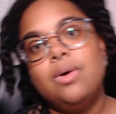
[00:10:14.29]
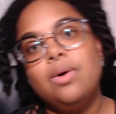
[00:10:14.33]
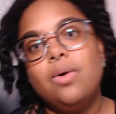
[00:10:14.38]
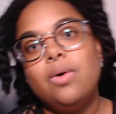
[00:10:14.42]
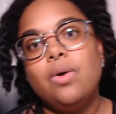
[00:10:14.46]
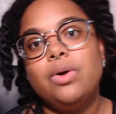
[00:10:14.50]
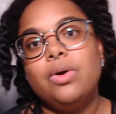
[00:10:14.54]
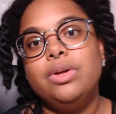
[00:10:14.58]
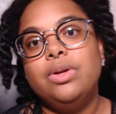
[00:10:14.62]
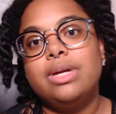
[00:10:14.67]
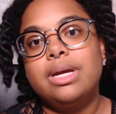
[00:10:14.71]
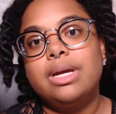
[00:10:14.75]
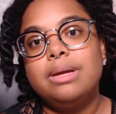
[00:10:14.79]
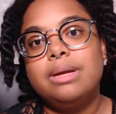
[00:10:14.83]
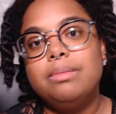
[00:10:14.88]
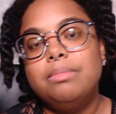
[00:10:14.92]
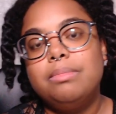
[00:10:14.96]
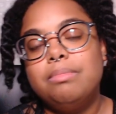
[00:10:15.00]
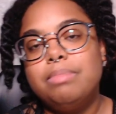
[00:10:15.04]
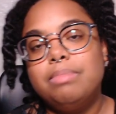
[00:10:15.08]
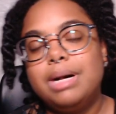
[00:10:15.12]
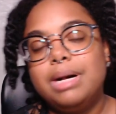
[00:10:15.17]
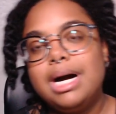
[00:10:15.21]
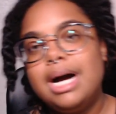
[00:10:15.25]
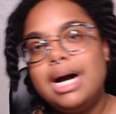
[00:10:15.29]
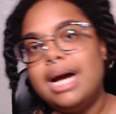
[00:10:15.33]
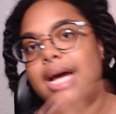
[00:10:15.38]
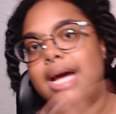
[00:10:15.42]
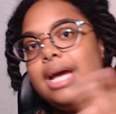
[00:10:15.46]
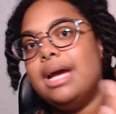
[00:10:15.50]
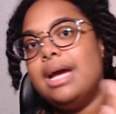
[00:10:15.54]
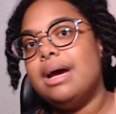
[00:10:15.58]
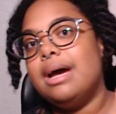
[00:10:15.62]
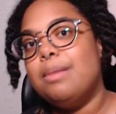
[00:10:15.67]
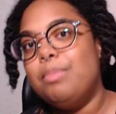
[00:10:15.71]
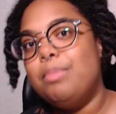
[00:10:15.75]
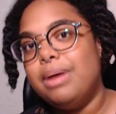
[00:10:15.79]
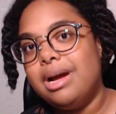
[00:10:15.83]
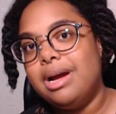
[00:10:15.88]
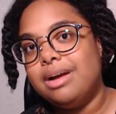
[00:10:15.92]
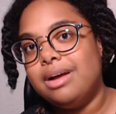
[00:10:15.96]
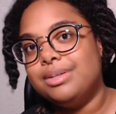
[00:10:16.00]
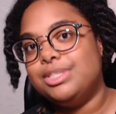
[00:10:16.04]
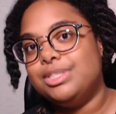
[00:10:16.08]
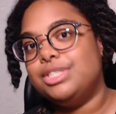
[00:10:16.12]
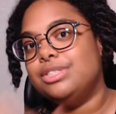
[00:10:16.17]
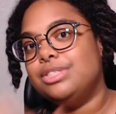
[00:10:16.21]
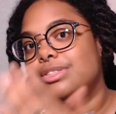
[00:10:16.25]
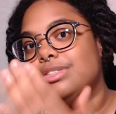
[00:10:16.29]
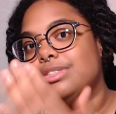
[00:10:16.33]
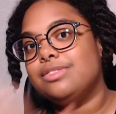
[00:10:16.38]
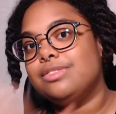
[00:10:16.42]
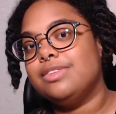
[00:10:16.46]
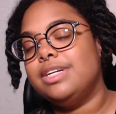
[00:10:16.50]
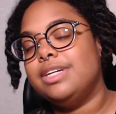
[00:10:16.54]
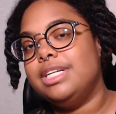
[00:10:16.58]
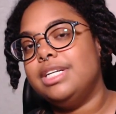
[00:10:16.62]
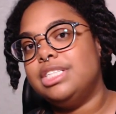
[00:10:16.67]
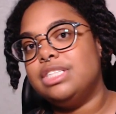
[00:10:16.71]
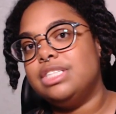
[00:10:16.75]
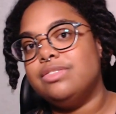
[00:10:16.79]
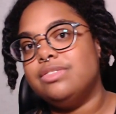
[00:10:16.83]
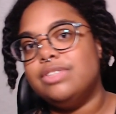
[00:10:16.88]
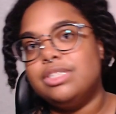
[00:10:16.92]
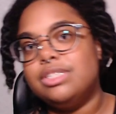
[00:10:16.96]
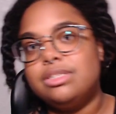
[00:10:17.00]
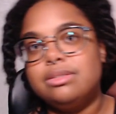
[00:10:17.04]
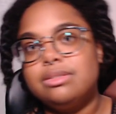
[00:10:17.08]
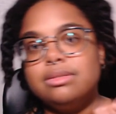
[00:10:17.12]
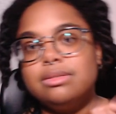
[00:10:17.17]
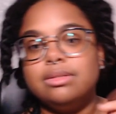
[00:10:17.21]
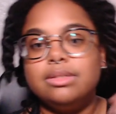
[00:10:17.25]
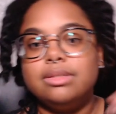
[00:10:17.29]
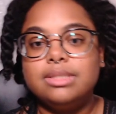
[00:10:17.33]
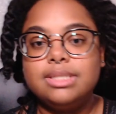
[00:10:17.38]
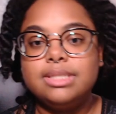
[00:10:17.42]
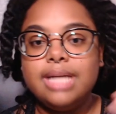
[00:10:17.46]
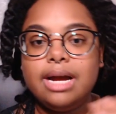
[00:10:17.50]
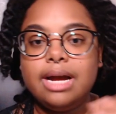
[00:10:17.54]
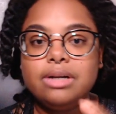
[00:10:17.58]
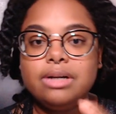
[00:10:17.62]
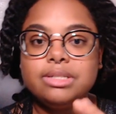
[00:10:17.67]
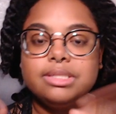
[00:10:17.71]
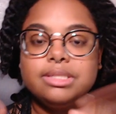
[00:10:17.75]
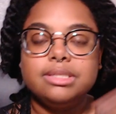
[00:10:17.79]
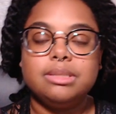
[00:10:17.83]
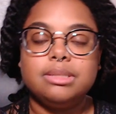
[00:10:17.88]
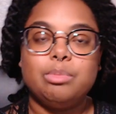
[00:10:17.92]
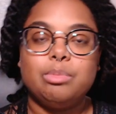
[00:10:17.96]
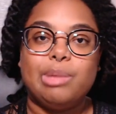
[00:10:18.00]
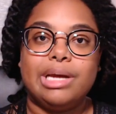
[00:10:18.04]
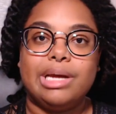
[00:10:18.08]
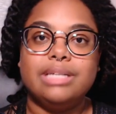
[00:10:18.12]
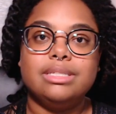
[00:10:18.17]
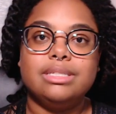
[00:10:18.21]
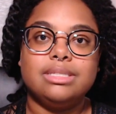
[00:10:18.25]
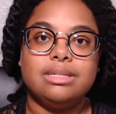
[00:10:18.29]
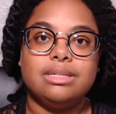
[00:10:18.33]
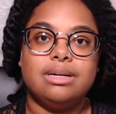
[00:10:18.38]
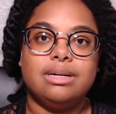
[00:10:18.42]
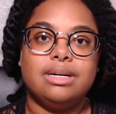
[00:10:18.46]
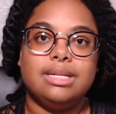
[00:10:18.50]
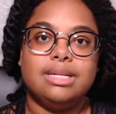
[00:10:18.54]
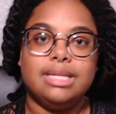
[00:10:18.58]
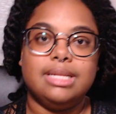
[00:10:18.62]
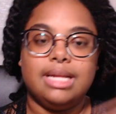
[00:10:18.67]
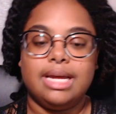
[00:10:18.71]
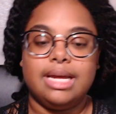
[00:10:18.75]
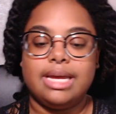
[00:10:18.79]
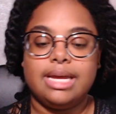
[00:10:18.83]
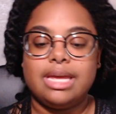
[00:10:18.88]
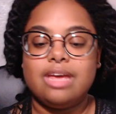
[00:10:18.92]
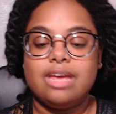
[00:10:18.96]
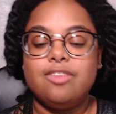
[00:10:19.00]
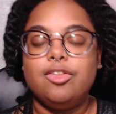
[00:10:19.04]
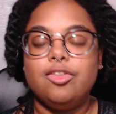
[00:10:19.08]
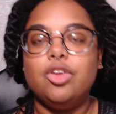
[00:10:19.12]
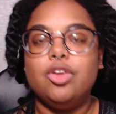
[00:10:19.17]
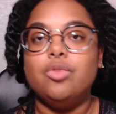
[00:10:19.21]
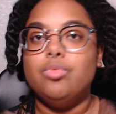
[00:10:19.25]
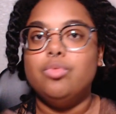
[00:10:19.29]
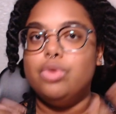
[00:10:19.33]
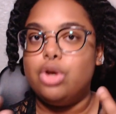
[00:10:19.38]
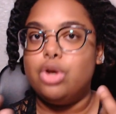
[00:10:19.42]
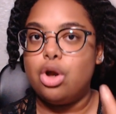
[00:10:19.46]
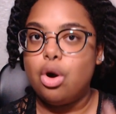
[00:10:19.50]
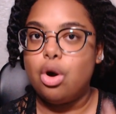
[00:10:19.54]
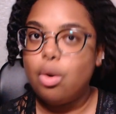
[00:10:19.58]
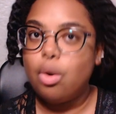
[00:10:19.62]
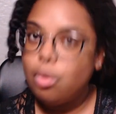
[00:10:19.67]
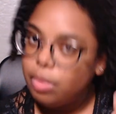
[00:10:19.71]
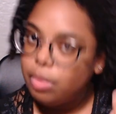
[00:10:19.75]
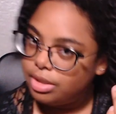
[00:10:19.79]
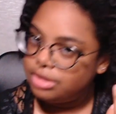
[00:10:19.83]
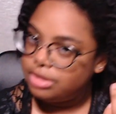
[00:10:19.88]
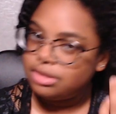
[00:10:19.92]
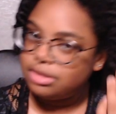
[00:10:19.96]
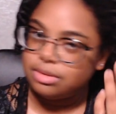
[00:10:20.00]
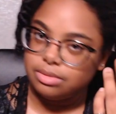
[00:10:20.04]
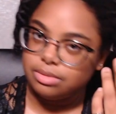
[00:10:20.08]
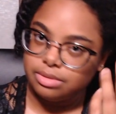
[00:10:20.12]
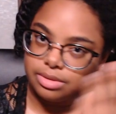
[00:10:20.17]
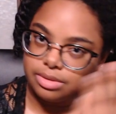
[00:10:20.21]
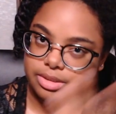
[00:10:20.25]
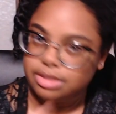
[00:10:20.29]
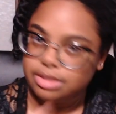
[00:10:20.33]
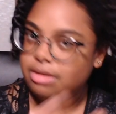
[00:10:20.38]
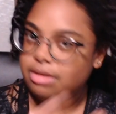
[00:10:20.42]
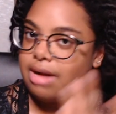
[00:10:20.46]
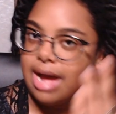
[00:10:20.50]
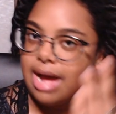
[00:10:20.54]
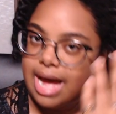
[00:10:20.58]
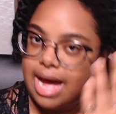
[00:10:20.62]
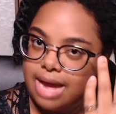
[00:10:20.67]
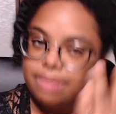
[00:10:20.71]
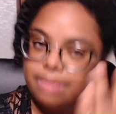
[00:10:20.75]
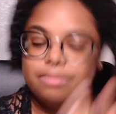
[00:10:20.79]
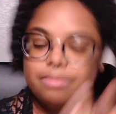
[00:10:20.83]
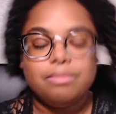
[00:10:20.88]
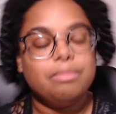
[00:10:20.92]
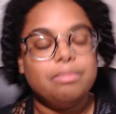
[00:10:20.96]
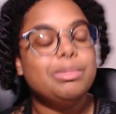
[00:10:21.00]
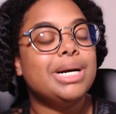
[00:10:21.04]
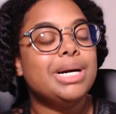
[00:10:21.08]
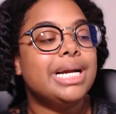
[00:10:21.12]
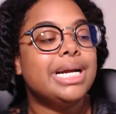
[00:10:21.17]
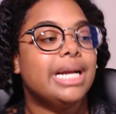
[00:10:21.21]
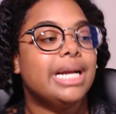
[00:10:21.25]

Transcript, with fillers: or you can buy a pair of shoes for each of your schools. That also depends on like if you know what schools you're at by